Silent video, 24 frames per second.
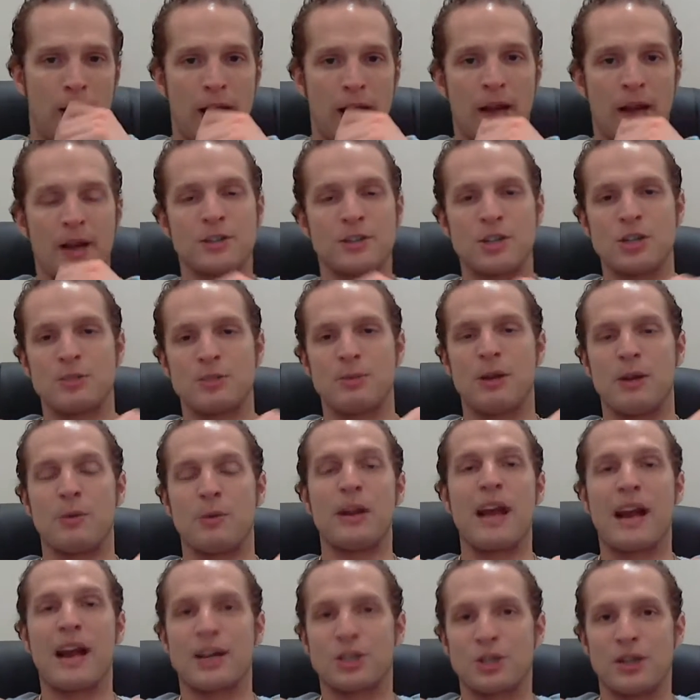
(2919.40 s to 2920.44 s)
Excuse me,
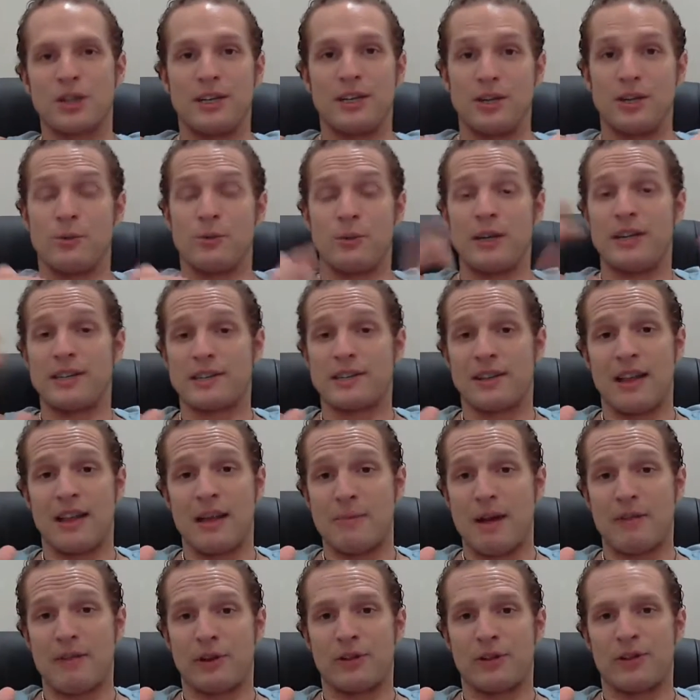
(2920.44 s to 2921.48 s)
we actually do. We
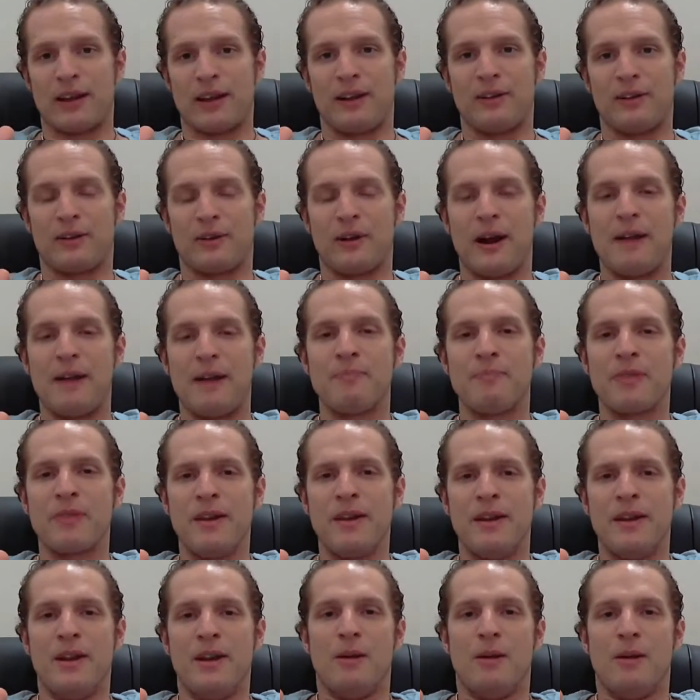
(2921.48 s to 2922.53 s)
disclaim everything, right?
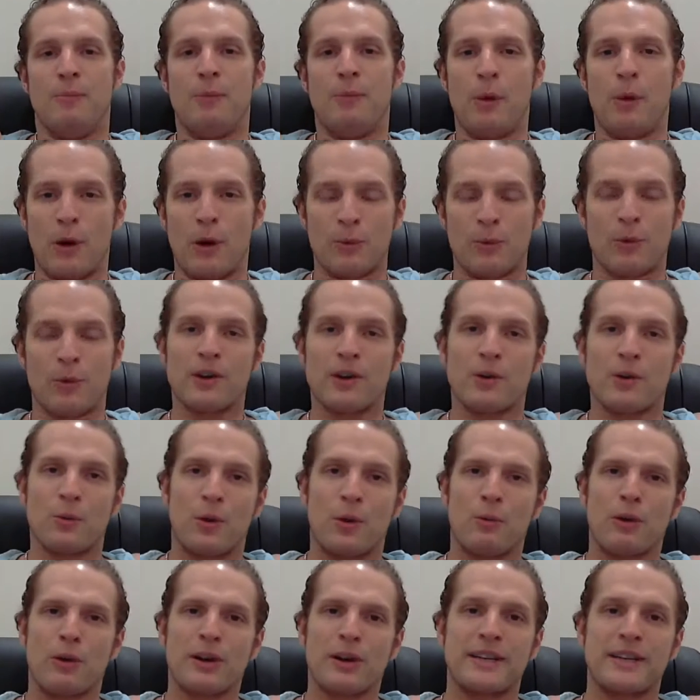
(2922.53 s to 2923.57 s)
But
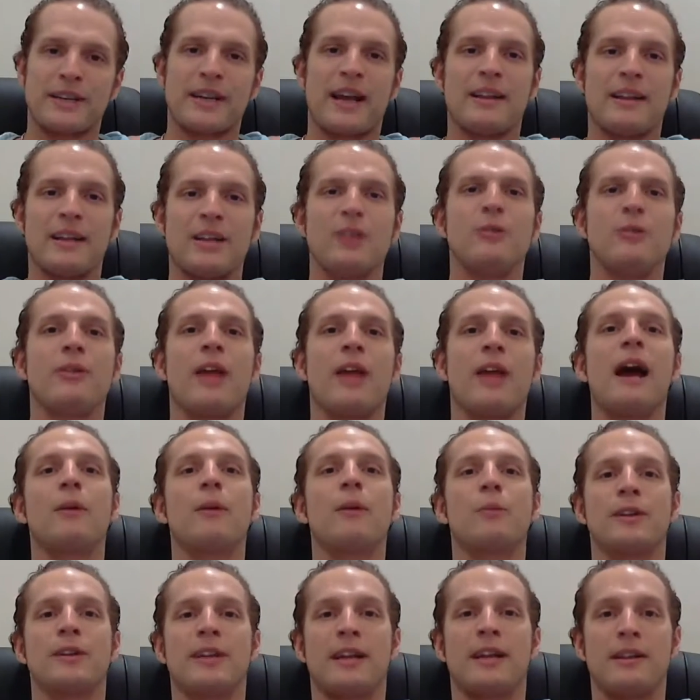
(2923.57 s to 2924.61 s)
when we're telling you
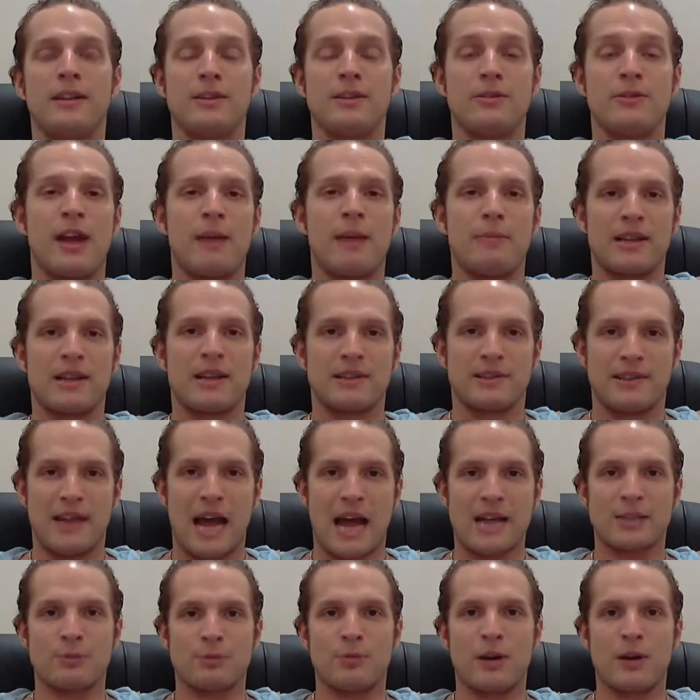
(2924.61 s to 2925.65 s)
that, we're telling you that because
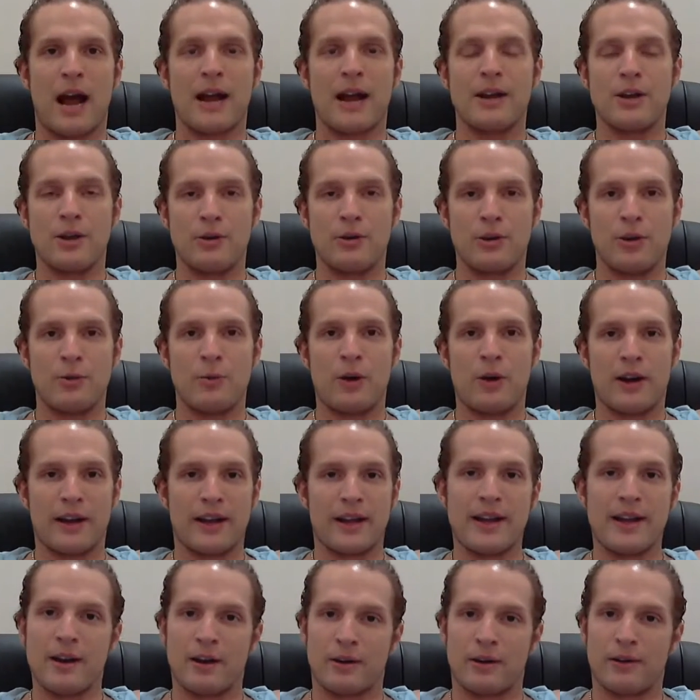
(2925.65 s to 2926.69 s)
that's what I know you want
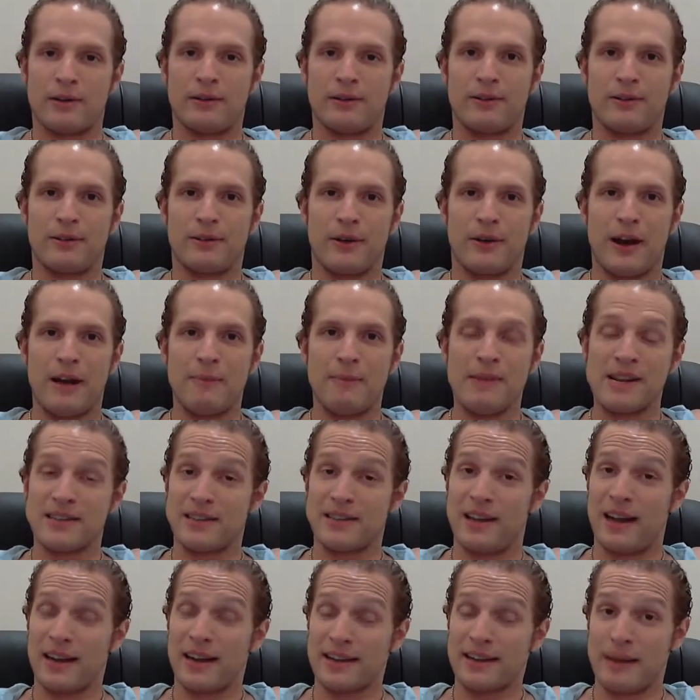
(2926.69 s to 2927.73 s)
to hear, right? Because a
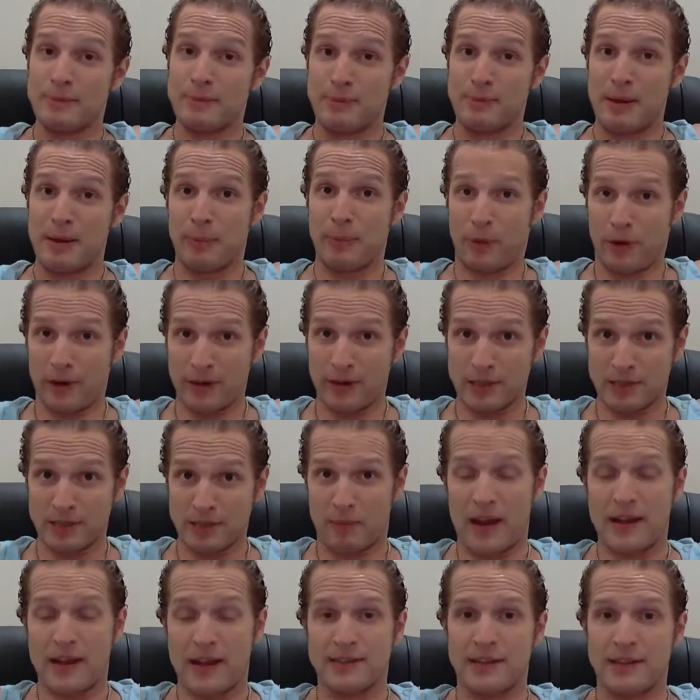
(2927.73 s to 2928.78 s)
lot of times people are in a
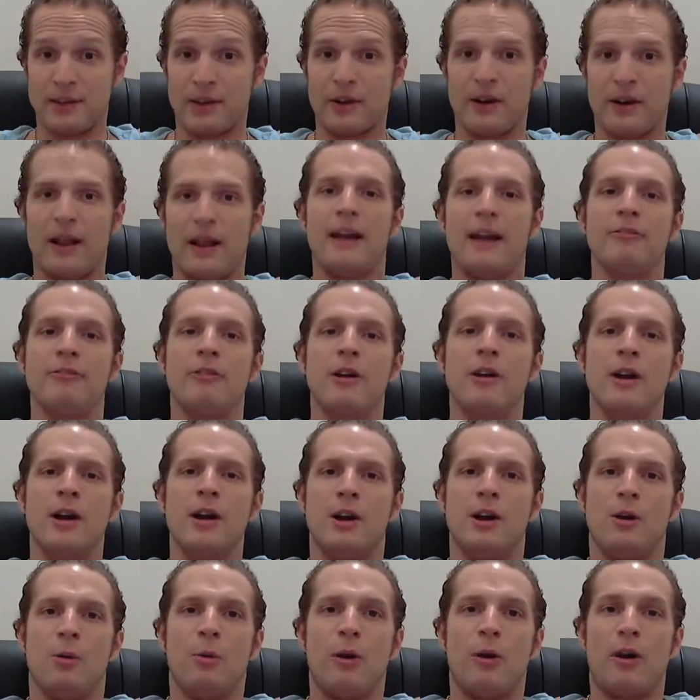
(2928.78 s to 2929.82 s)
space in their life
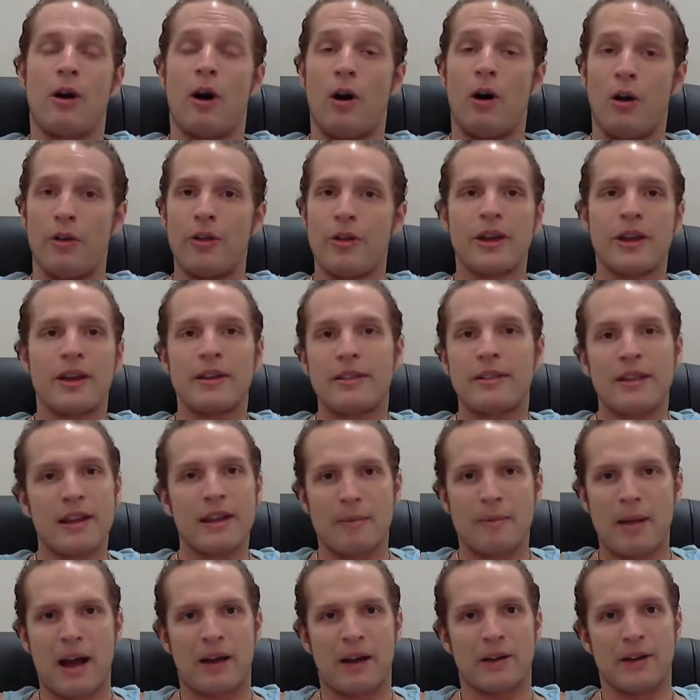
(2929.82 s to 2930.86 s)
where all they can think
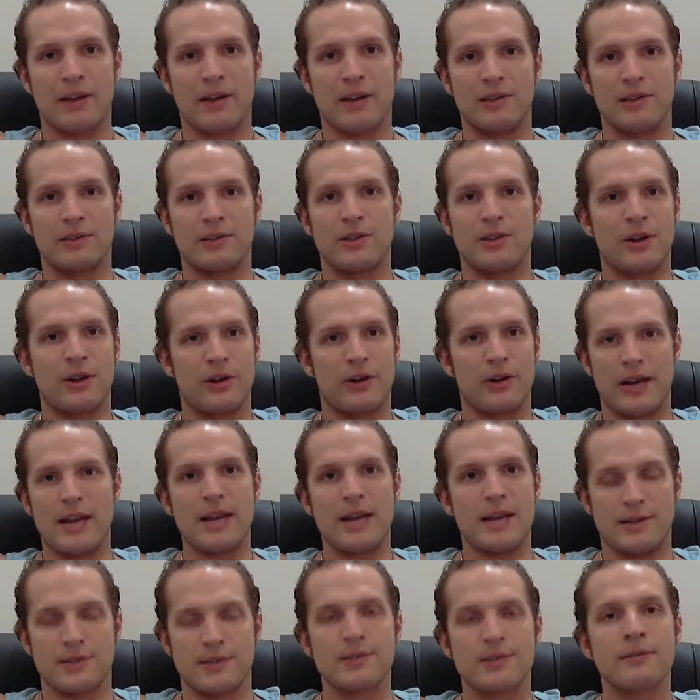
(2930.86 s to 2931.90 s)
about is their
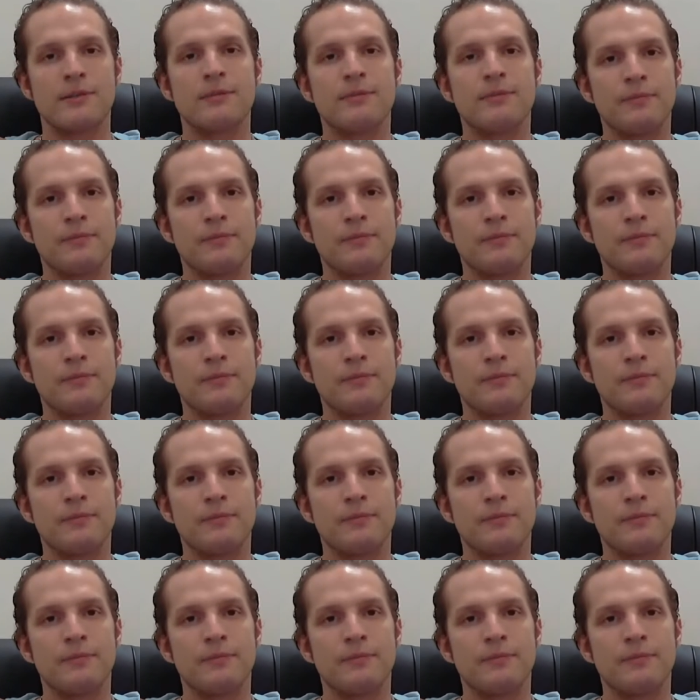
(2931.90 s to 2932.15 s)
needs,